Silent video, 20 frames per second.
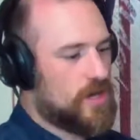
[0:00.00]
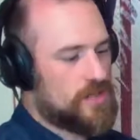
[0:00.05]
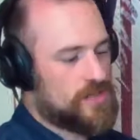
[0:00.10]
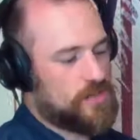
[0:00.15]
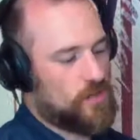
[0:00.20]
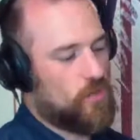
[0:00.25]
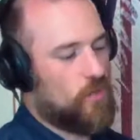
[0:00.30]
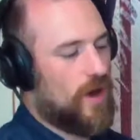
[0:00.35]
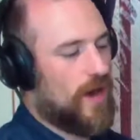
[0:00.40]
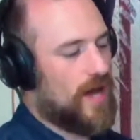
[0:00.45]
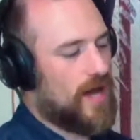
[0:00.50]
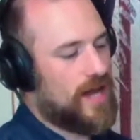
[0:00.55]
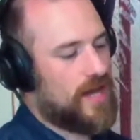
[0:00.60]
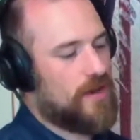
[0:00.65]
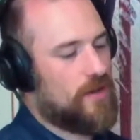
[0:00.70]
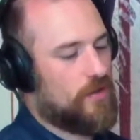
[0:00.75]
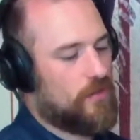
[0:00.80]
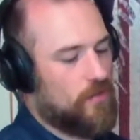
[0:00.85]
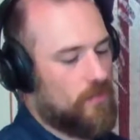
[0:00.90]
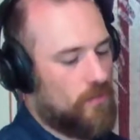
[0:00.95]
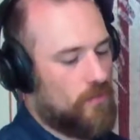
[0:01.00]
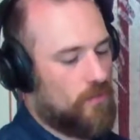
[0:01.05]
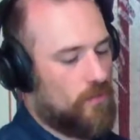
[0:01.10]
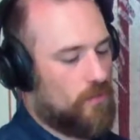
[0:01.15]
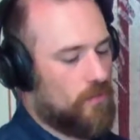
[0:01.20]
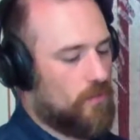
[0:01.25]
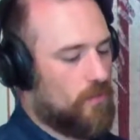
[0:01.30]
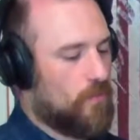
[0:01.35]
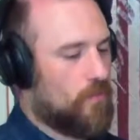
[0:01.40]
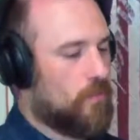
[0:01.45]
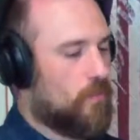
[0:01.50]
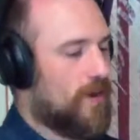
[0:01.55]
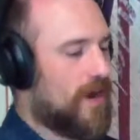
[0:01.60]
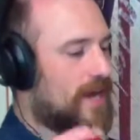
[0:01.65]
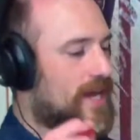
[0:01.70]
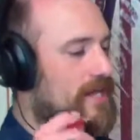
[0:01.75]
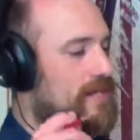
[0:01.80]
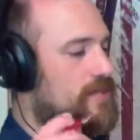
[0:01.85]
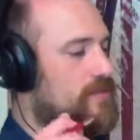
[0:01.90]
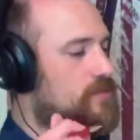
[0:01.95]
So why
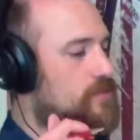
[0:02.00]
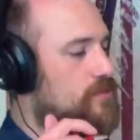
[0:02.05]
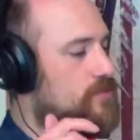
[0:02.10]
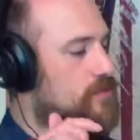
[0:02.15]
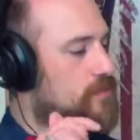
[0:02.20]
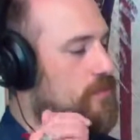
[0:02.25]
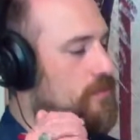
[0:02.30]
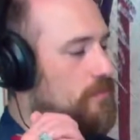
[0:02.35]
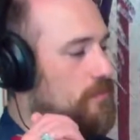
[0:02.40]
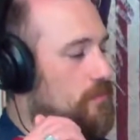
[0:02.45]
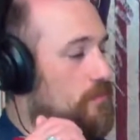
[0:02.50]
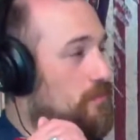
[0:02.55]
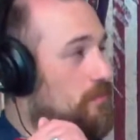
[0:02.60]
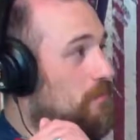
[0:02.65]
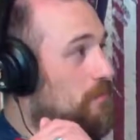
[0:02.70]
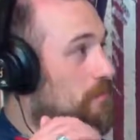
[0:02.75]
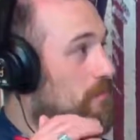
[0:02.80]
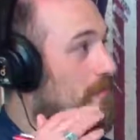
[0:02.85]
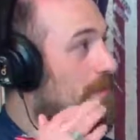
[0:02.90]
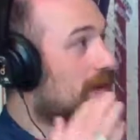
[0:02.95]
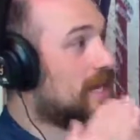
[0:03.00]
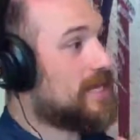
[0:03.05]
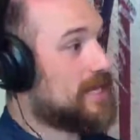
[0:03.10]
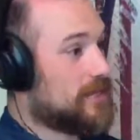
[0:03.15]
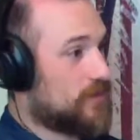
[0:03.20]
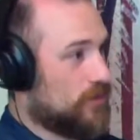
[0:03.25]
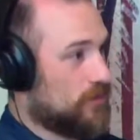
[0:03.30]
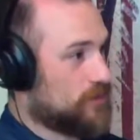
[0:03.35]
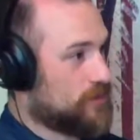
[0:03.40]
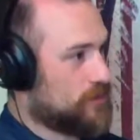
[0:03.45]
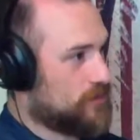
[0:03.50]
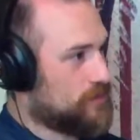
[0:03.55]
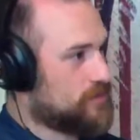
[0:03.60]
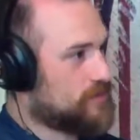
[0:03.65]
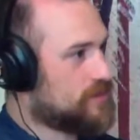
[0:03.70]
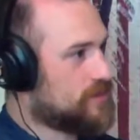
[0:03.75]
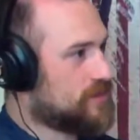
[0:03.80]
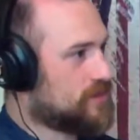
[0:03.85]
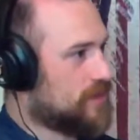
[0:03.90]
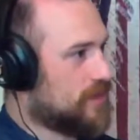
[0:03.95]
do many
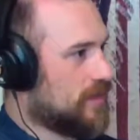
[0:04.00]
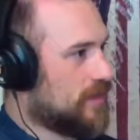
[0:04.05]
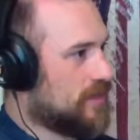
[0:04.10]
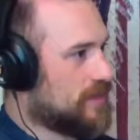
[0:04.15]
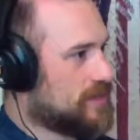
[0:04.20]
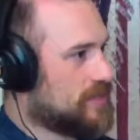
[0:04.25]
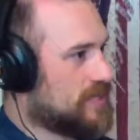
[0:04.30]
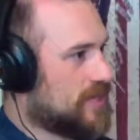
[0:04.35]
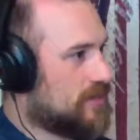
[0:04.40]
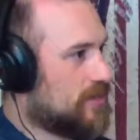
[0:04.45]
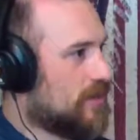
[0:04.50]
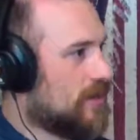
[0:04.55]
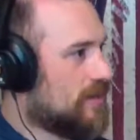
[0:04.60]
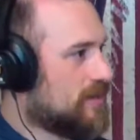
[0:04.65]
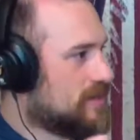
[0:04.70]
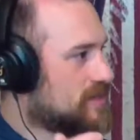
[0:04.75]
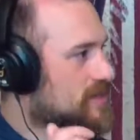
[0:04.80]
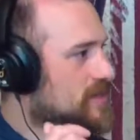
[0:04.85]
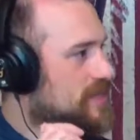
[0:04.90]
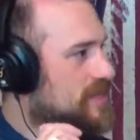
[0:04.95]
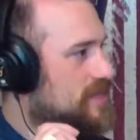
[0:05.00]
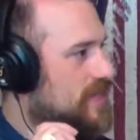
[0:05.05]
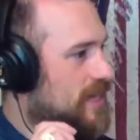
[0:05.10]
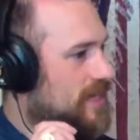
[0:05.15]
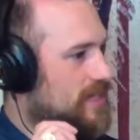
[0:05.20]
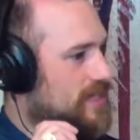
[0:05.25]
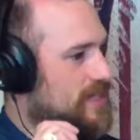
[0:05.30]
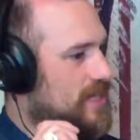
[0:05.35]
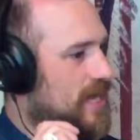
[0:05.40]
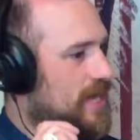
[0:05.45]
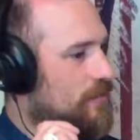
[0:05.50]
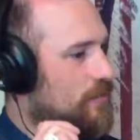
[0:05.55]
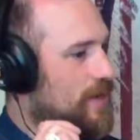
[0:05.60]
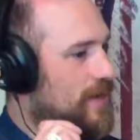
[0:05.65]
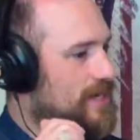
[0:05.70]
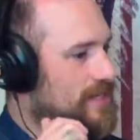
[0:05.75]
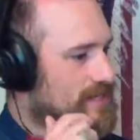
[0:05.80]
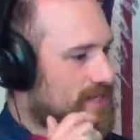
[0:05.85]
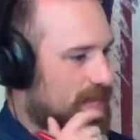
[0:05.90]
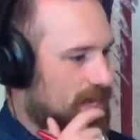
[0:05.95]
cultures settle on the six-sided die?
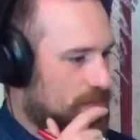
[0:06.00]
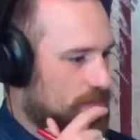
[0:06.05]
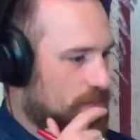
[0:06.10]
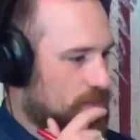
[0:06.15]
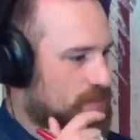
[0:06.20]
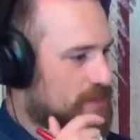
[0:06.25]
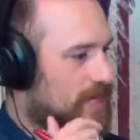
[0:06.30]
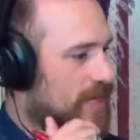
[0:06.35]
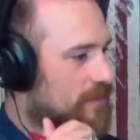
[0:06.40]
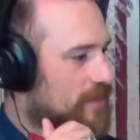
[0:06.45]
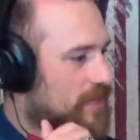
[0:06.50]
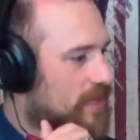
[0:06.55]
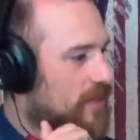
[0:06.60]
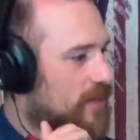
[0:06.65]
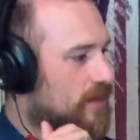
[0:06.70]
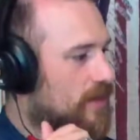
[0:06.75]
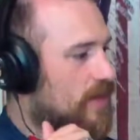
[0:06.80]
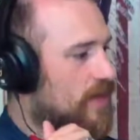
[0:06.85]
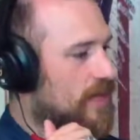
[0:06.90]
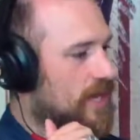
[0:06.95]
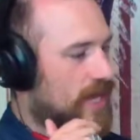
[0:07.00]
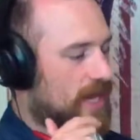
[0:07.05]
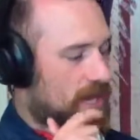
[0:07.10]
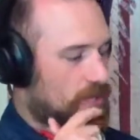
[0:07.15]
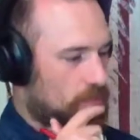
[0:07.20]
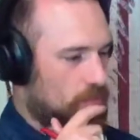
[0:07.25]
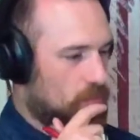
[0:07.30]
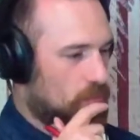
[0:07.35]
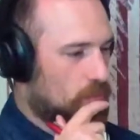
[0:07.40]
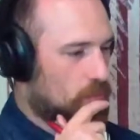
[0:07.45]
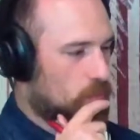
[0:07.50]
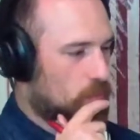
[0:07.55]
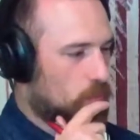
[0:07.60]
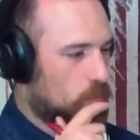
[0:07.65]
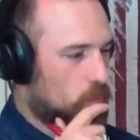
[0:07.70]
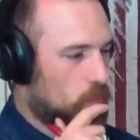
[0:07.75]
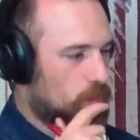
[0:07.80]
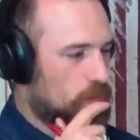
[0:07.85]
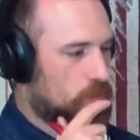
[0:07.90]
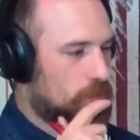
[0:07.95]
Why is that most common here? And
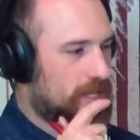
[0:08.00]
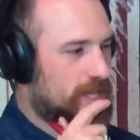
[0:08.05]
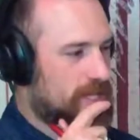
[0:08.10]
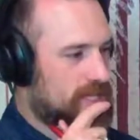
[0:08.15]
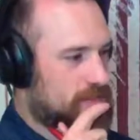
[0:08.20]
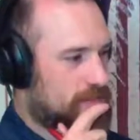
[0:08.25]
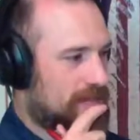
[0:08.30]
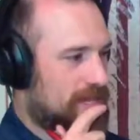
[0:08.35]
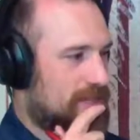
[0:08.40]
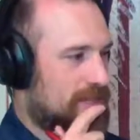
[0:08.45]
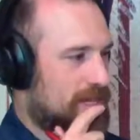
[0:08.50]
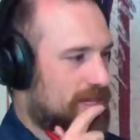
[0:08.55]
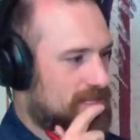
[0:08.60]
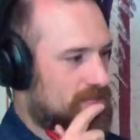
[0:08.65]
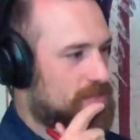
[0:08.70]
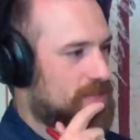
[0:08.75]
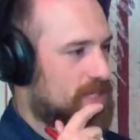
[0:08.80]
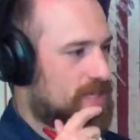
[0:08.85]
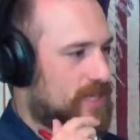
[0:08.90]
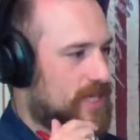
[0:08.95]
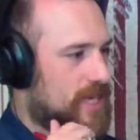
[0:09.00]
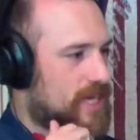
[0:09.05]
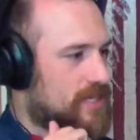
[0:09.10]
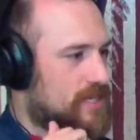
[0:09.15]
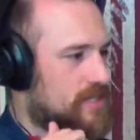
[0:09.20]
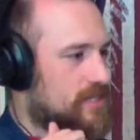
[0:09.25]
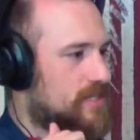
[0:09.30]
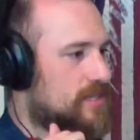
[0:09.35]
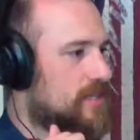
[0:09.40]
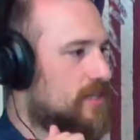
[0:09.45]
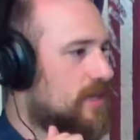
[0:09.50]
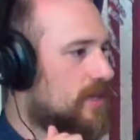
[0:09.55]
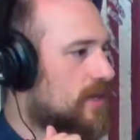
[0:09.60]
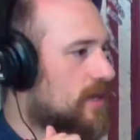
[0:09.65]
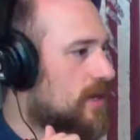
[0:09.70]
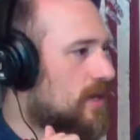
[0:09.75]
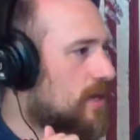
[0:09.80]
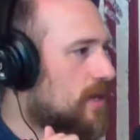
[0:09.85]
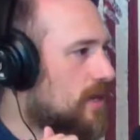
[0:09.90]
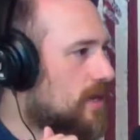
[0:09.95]
would we expect that to be the case
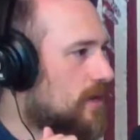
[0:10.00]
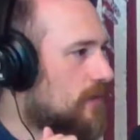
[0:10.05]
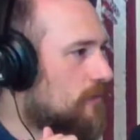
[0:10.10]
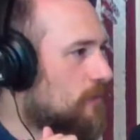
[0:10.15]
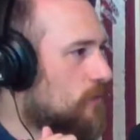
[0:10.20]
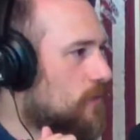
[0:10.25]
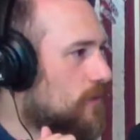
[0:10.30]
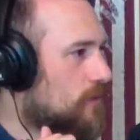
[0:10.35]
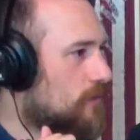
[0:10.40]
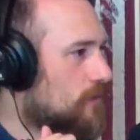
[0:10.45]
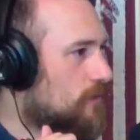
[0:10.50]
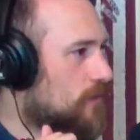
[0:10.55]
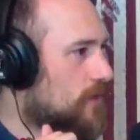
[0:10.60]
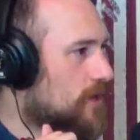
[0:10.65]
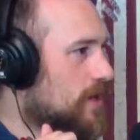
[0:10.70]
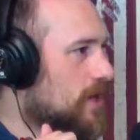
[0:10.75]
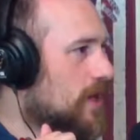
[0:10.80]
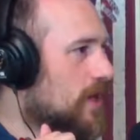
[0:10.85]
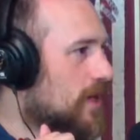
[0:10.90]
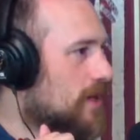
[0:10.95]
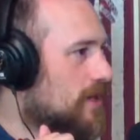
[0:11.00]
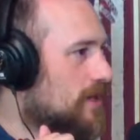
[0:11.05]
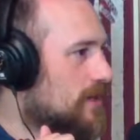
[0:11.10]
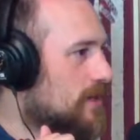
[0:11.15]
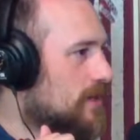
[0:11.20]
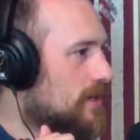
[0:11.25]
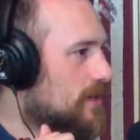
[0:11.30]
for non-Terran